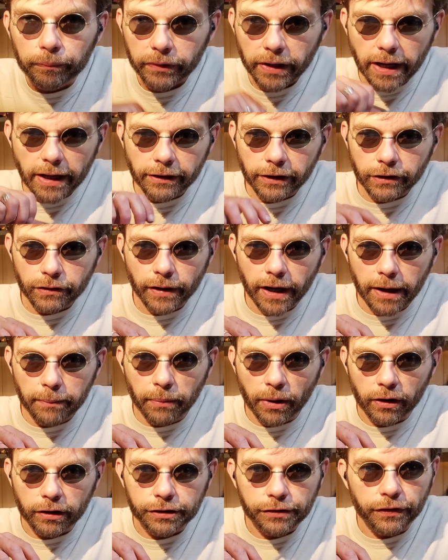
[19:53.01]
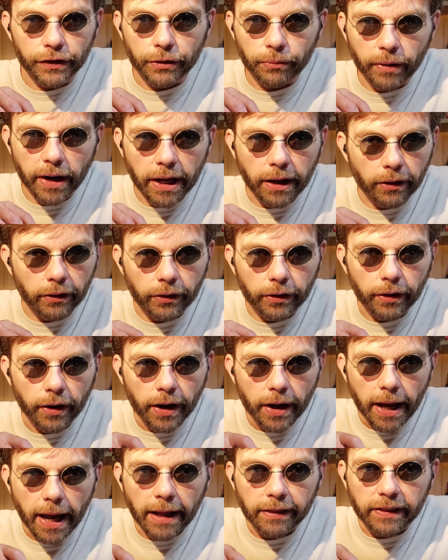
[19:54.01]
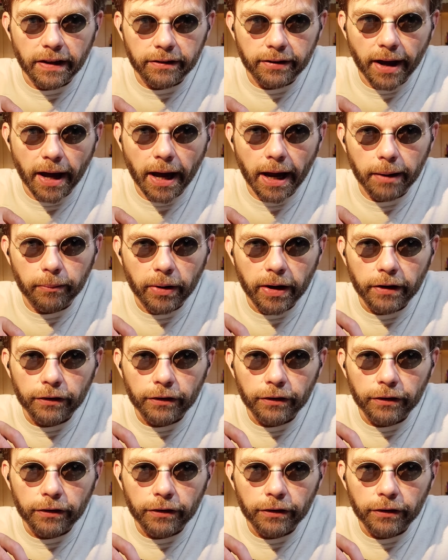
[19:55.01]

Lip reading: They had the trademarks for the Wrangler at the time,